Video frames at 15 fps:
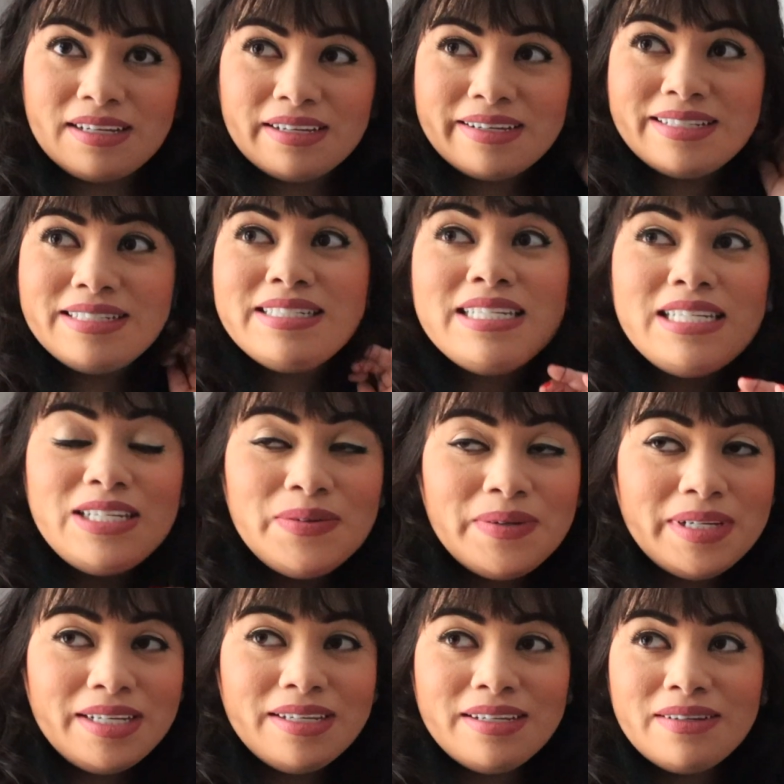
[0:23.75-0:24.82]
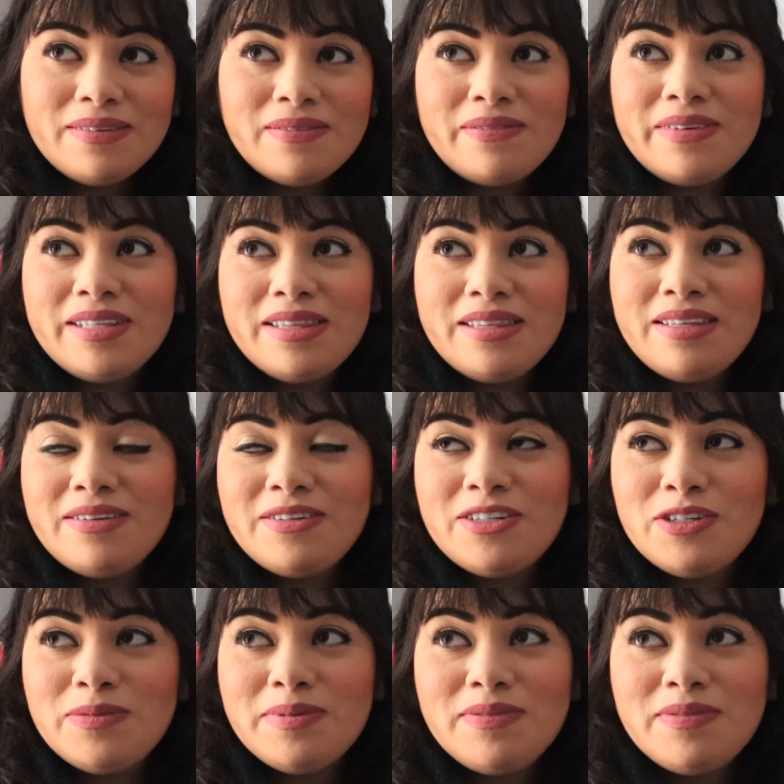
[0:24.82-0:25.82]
continuing with YouTube,